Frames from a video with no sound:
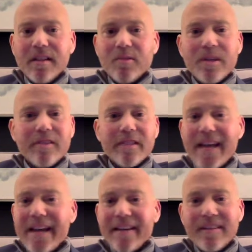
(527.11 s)
whether it's
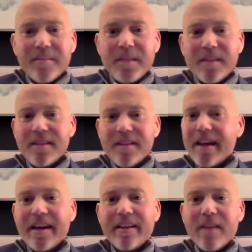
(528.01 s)
academics,
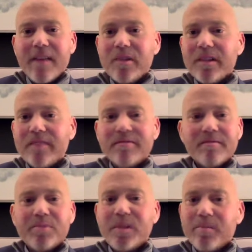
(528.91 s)
hey, I want to
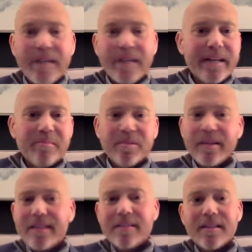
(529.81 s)
put a plan in
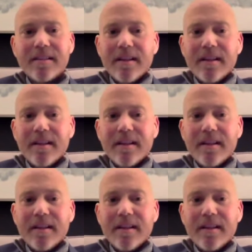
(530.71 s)
place.